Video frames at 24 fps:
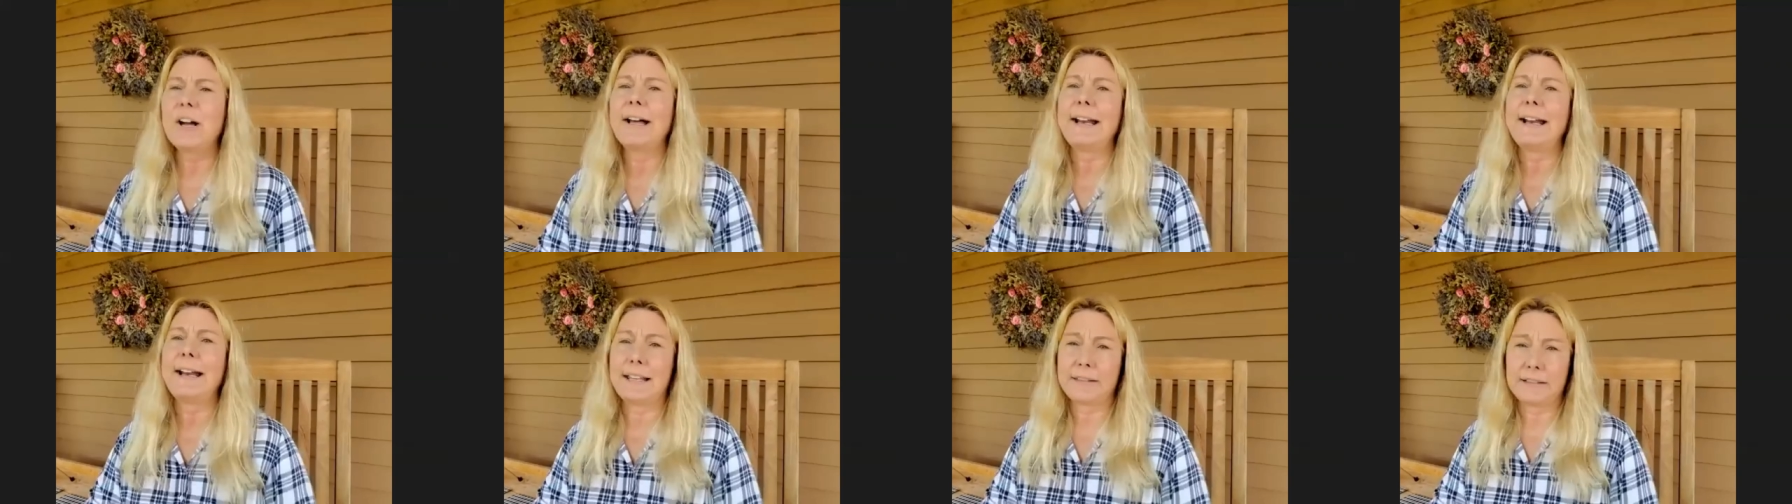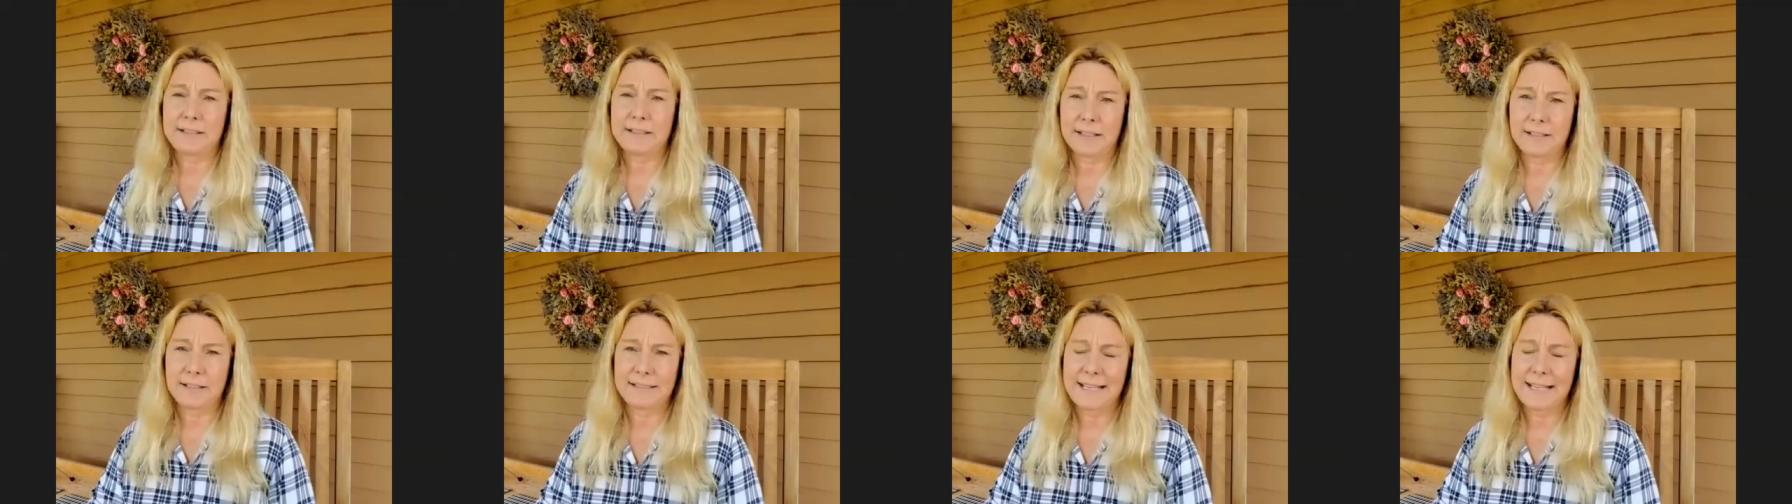to get the
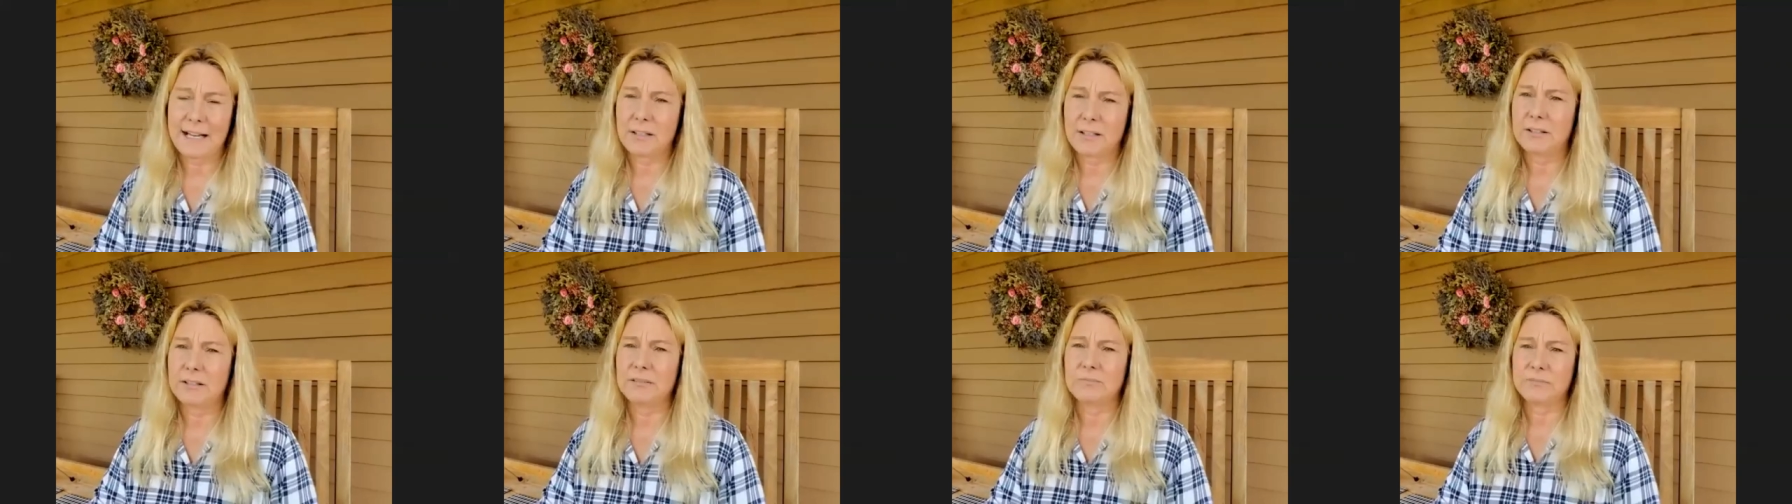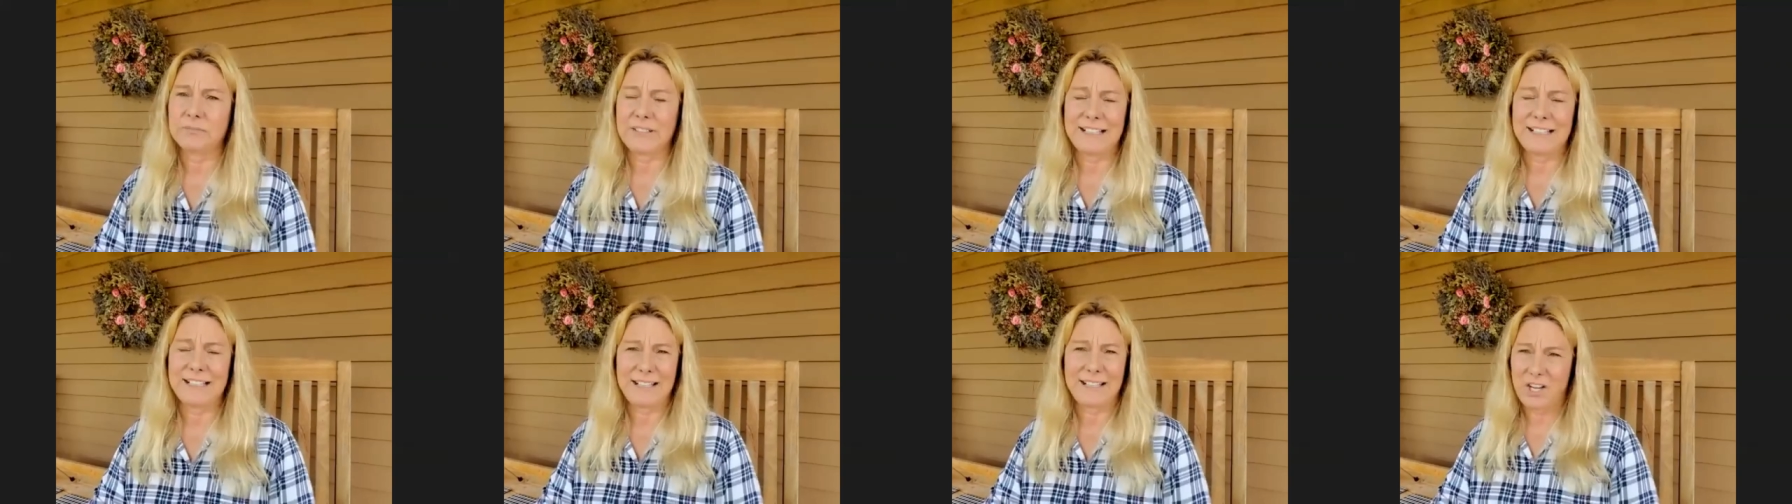ducks out
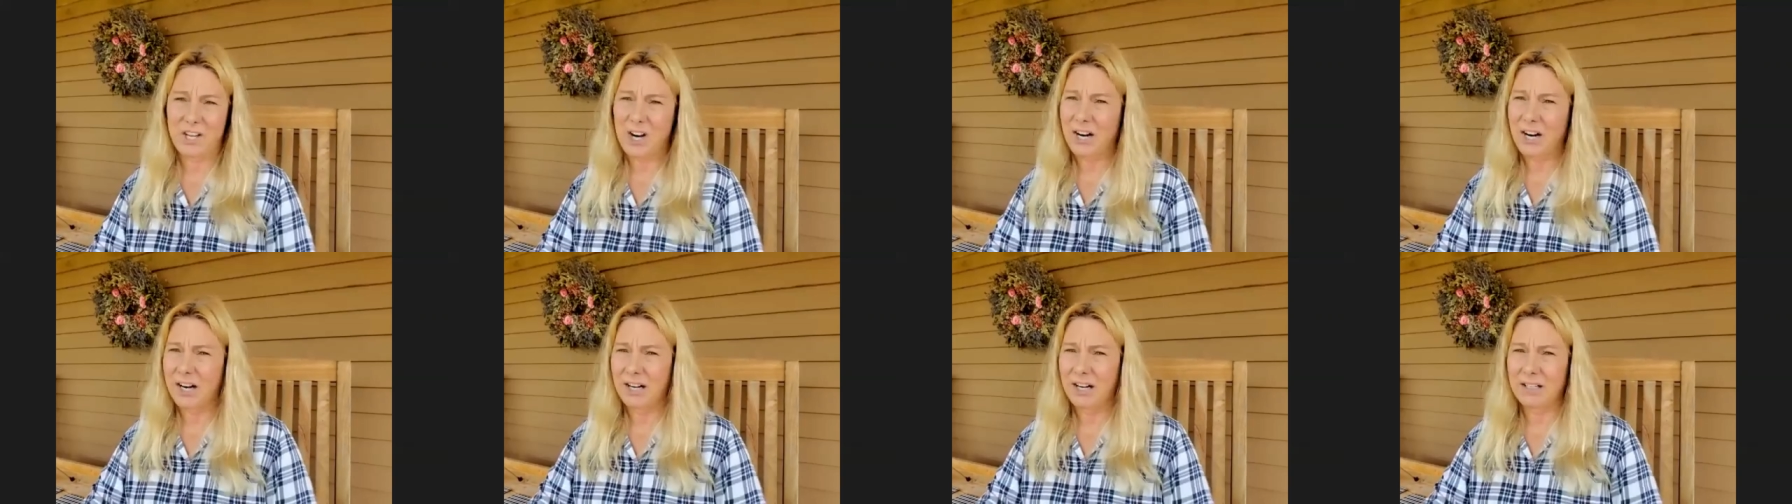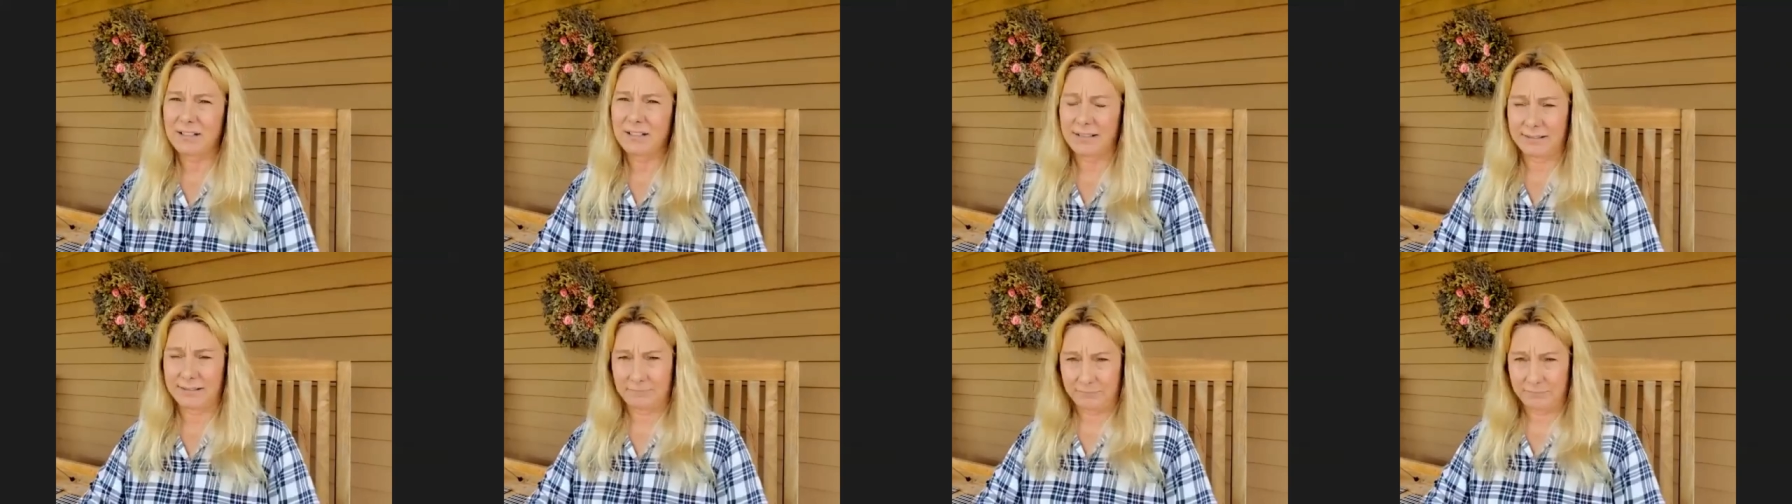into the
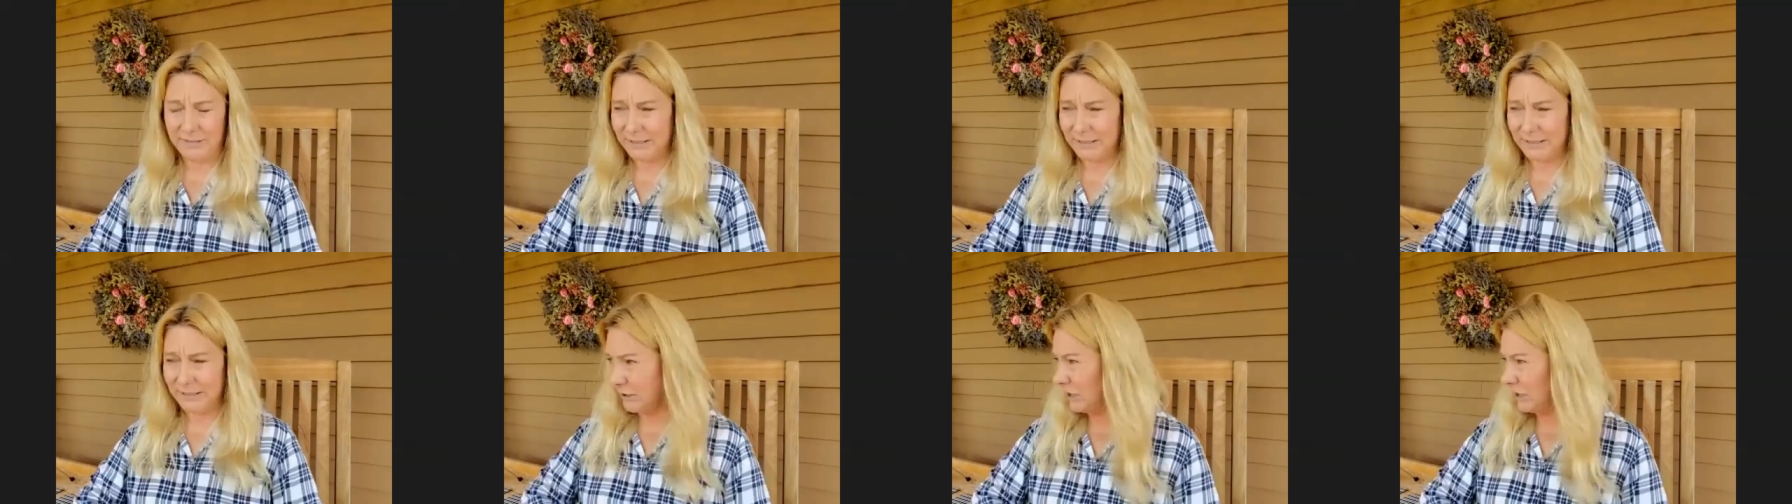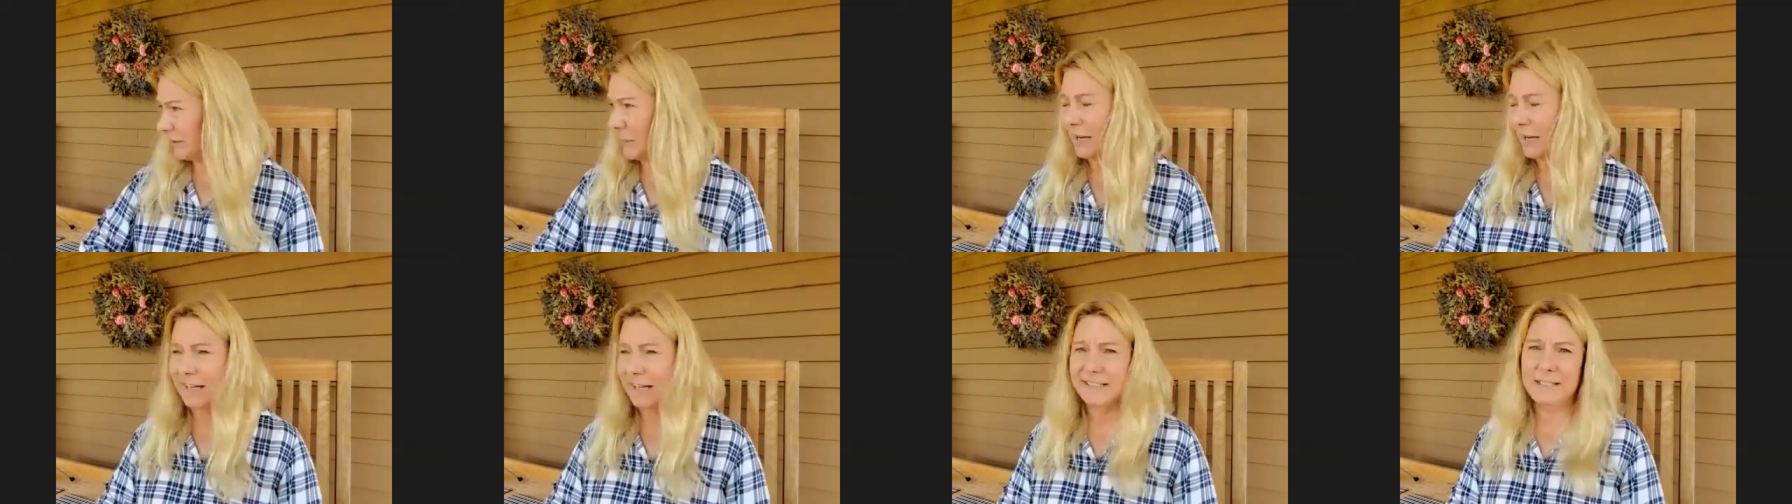yard as much
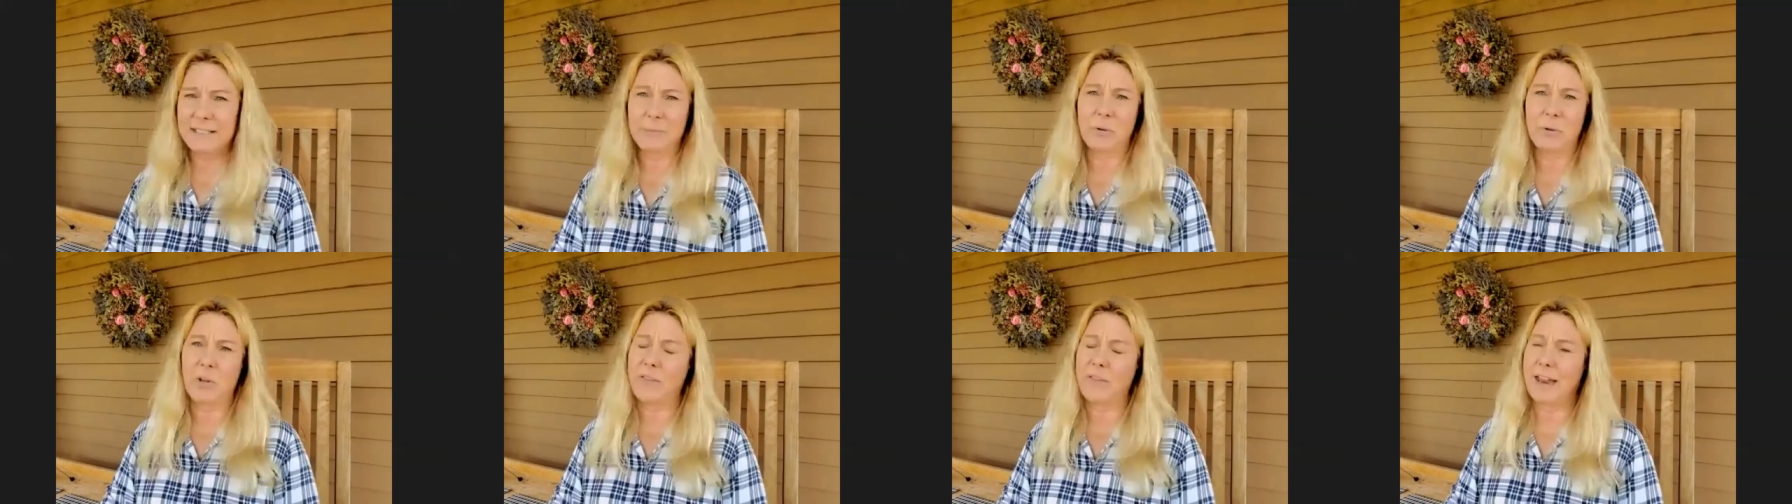as possible.